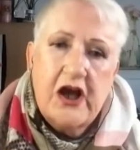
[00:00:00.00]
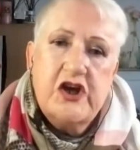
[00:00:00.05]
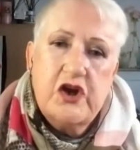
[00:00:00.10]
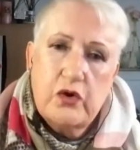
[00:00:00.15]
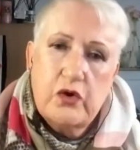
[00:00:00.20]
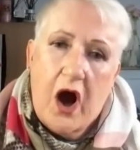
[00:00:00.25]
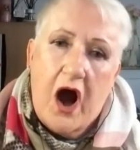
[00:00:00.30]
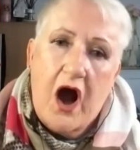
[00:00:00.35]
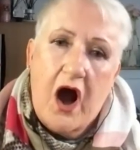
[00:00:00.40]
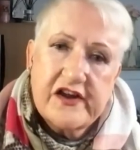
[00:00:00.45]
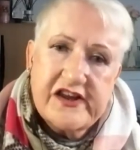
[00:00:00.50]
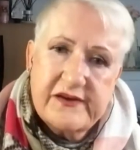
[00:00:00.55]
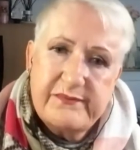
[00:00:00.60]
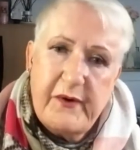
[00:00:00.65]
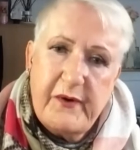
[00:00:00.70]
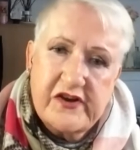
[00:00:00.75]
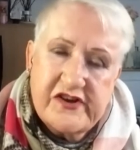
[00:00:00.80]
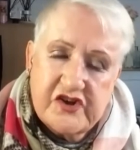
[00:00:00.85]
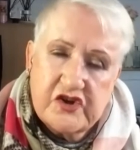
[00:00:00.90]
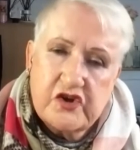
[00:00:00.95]
you are
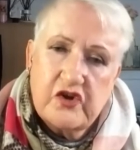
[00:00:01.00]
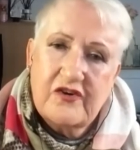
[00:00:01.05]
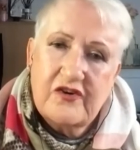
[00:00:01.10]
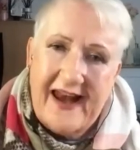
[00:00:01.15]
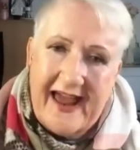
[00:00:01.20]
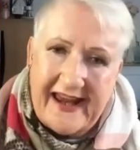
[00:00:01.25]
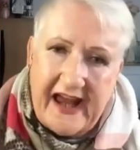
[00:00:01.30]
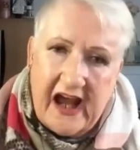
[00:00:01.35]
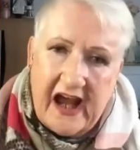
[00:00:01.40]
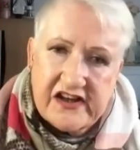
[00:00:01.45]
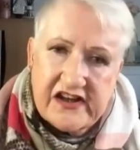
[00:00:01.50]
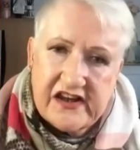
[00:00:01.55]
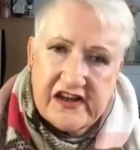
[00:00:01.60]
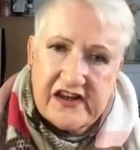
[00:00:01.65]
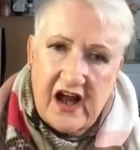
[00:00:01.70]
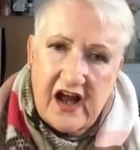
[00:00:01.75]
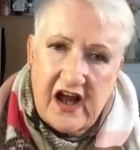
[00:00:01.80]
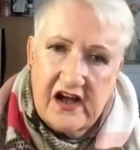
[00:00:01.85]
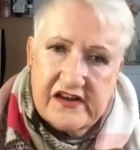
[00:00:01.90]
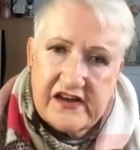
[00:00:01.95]
supposed to do leg
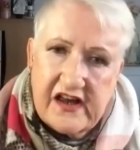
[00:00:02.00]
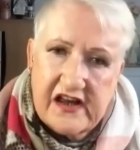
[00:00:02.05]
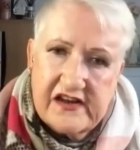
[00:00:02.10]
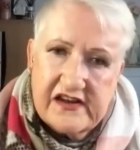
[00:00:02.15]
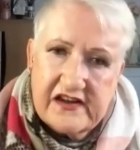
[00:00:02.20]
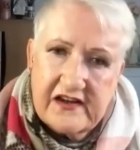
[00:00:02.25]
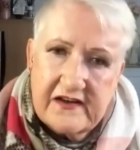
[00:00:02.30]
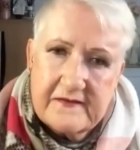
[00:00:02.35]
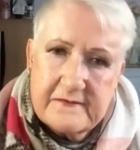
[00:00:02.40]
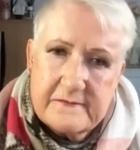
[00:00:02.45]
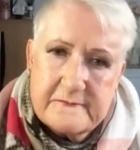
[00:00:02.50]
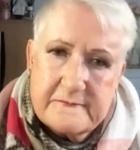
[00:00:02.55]
exercises